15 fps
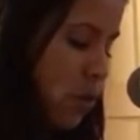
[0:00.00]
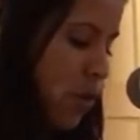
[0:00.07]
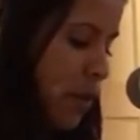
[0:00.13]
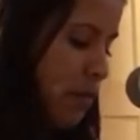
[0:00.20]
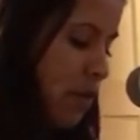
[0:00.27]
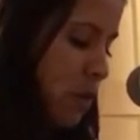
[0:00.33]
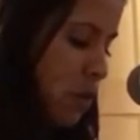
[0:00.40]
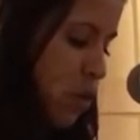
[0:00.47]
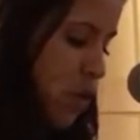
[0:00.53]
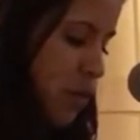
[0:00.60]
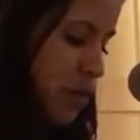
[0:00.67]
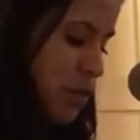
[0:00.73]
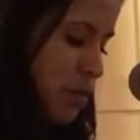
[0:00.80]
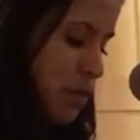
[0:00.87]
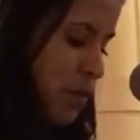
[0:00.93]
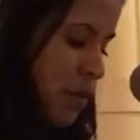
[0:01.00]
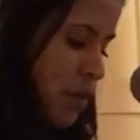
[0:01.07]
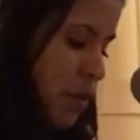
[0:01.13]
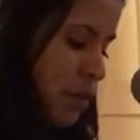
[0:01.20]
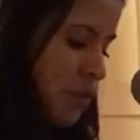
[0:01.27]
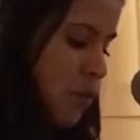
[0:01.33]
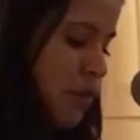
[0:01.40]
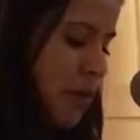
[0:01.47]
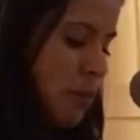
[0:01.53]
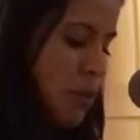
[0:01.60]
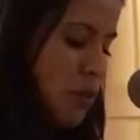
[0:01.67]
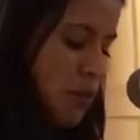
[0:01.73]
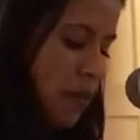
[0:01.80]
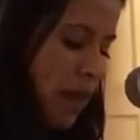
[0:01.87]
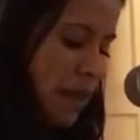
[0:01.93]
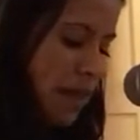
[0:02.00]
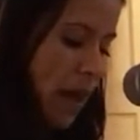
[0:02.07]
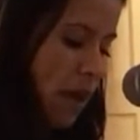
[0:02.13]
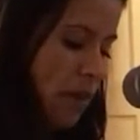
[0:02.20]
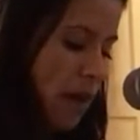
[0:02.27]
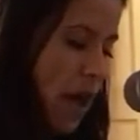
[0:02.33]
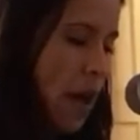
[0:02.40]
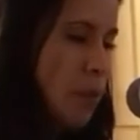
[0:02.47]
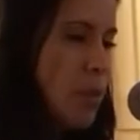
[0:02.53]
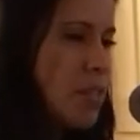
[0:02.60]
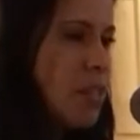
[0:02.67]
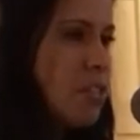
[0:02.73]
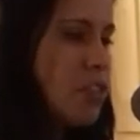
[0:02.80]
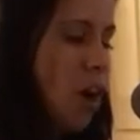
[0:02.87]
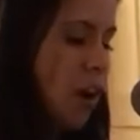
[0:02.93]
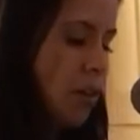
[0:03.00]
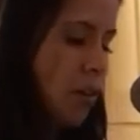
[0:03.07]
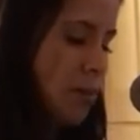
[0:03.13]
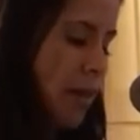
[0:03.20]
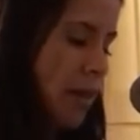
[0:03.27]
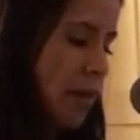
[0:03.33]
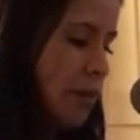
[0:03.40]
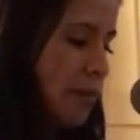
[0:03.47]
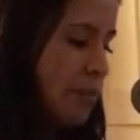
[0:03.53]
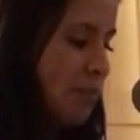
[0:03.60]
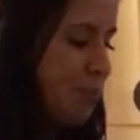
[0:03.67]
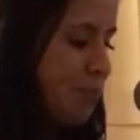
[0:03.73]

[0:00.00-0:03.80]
or even worse, for them to find out I was undocumented.